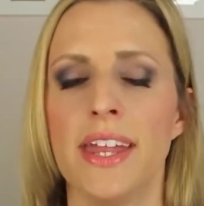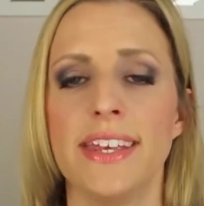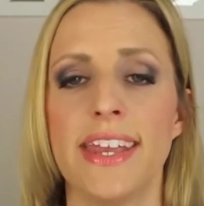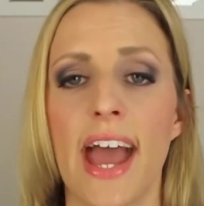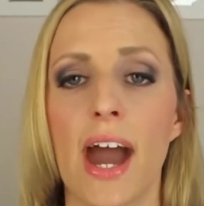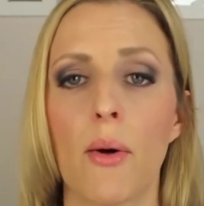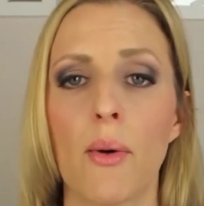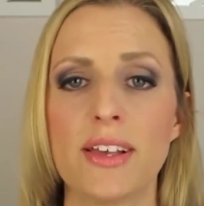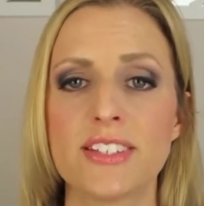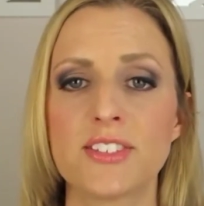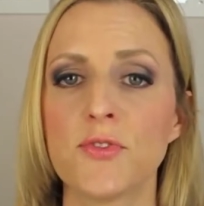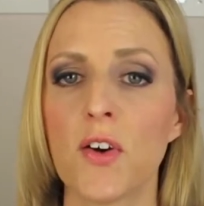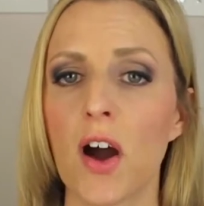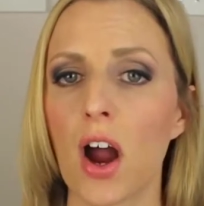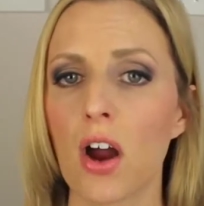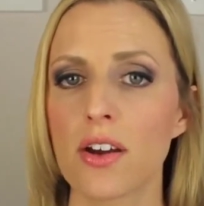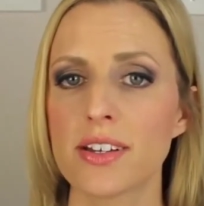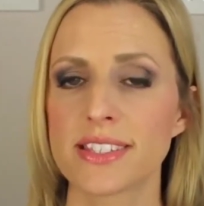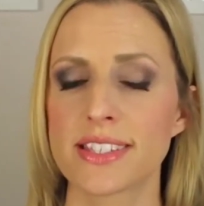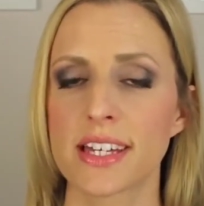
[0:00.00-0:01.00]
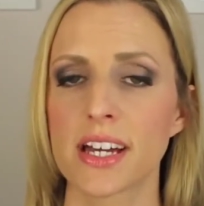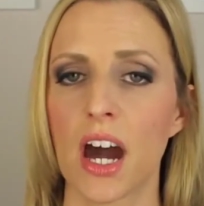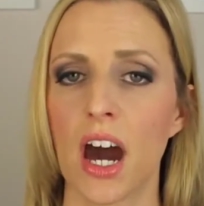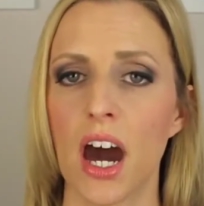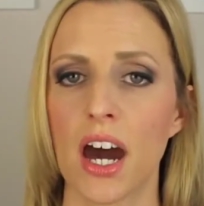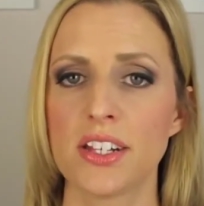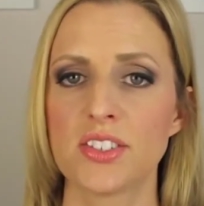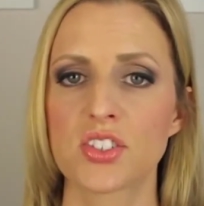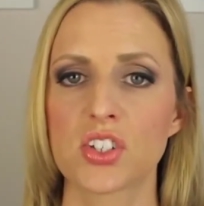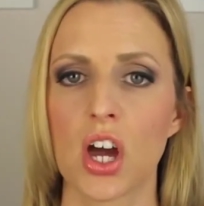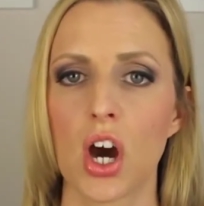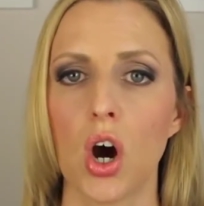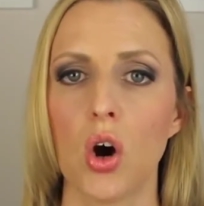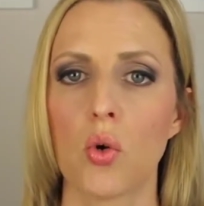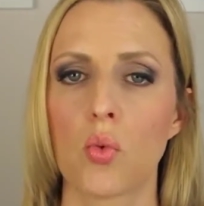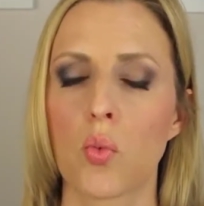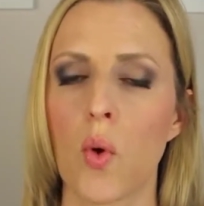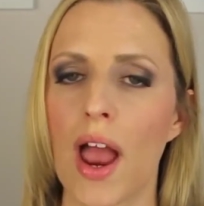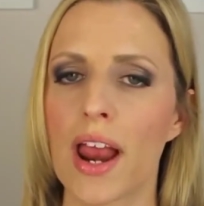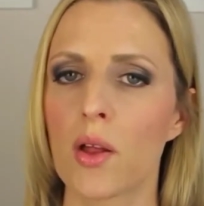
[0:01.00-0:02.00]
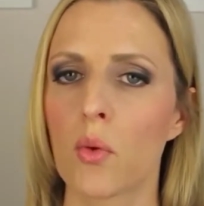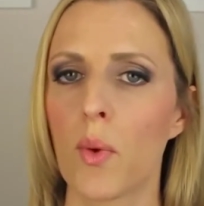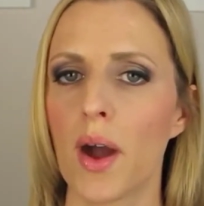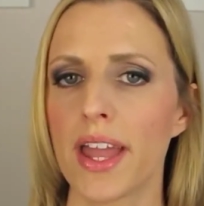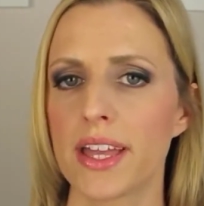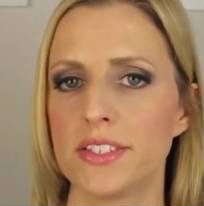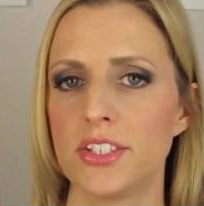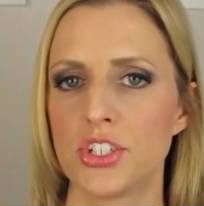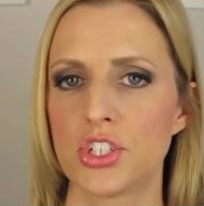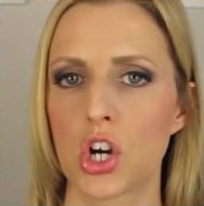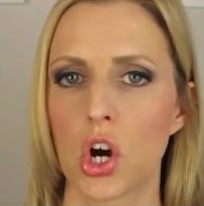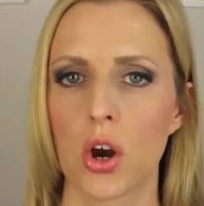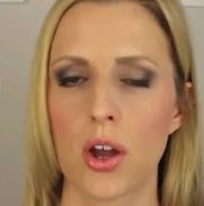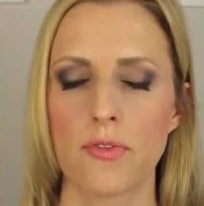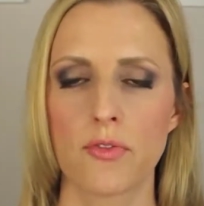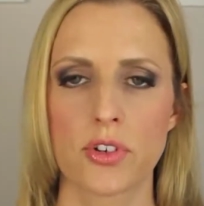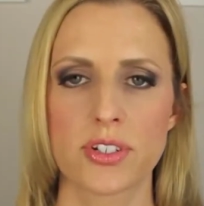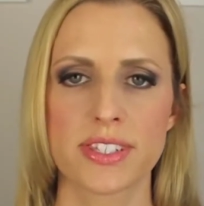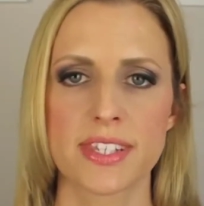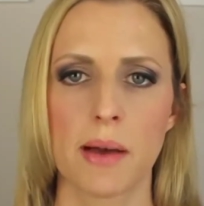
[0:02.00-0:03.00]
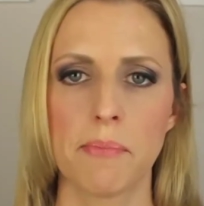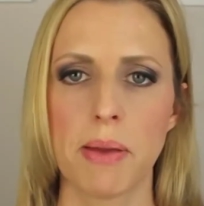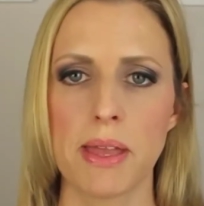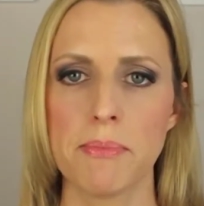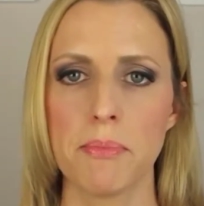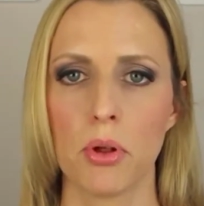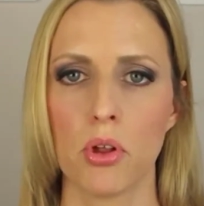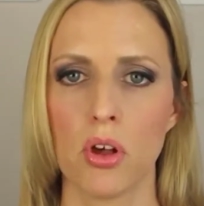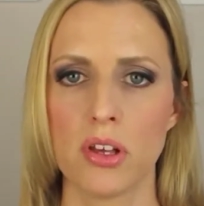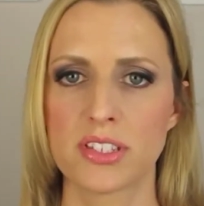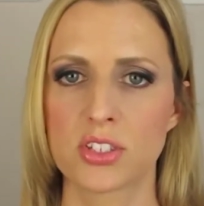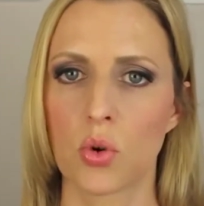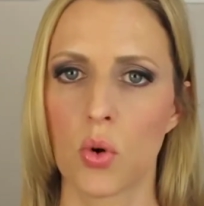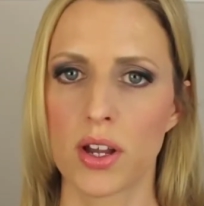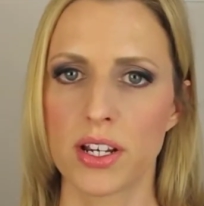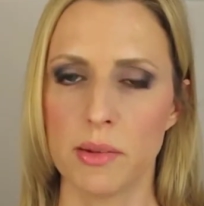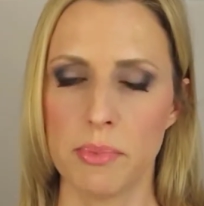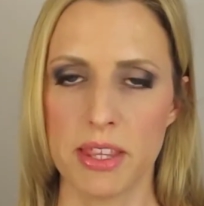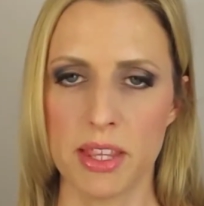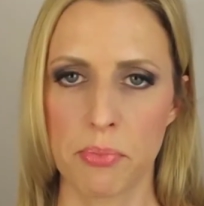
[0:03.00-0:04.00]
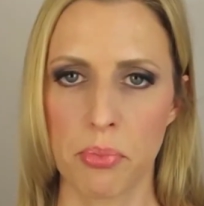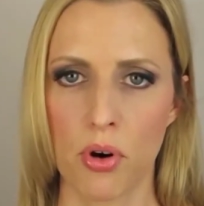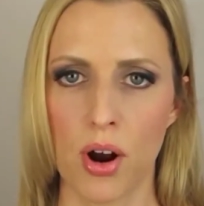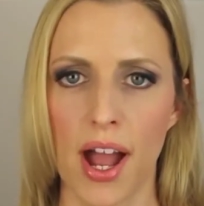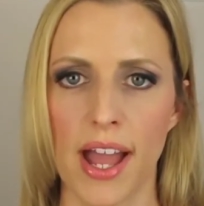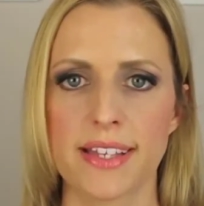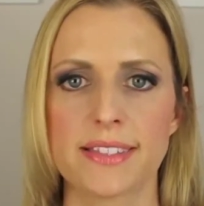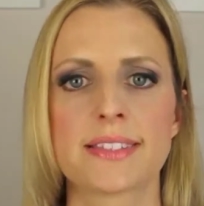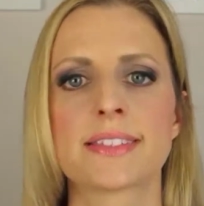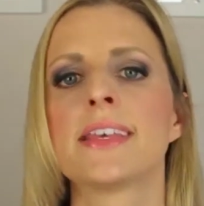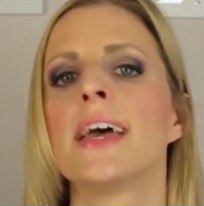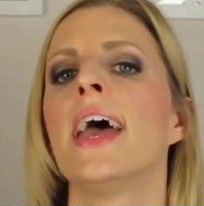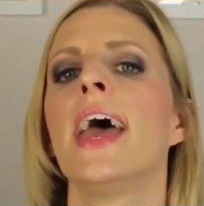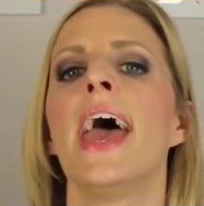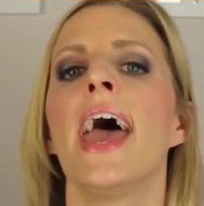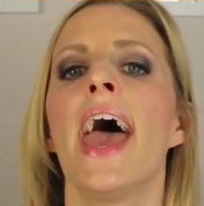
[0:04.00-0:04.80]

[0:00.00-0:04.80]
Now, far as the cons go, right away a deterrent for some people is going to be the price.